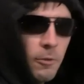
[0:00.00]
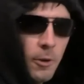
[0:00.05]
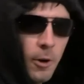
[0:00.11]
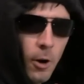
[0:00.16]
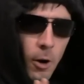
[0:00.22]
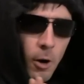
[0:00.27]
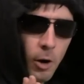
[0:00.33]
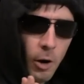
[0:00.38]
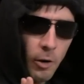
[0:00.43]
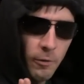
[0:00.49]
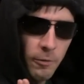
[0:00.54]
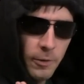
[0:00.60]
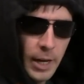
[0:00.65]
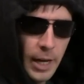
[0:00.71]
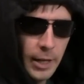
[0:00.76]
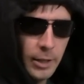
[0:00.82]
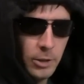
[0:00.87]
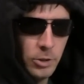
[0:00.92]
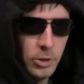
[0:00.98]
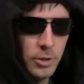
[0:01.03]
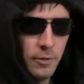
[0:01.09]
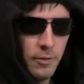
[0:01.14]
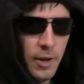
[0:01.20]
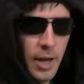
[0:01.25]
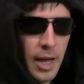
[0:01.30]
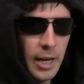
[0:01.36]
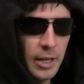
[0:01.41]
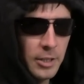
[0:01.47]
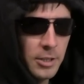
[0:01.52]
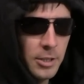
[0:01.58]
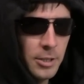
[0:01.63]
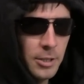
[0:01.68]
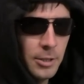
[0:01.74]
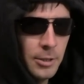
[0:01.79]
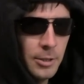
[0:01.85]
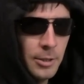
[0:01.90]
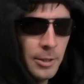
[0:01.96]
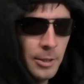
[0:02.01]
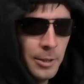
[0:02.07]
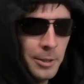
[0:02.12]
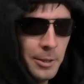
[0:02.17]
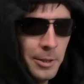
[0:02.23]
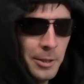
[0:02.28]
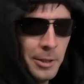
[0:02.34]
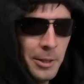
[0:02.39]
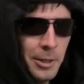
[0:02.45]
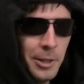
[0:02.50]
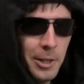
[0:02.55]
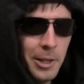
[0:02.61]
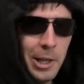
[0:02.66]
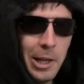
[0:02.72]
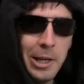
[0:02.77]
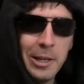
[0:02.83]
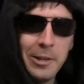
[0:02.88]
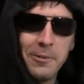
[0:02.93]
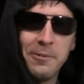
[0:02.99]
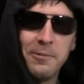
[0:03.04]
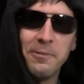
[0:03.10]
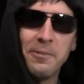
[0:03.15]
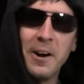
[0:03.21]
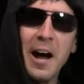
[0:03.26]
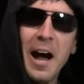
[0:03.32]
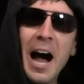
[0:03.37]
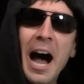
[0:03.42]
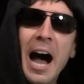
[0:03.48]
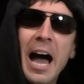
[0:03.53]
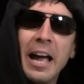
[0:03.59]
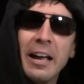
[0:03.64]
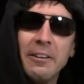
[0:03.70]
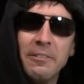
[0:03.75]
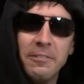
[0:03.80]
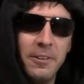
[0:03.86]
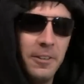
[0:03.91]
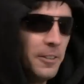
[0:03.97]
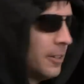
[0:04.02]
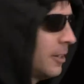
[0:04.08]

for all values of x, like 5.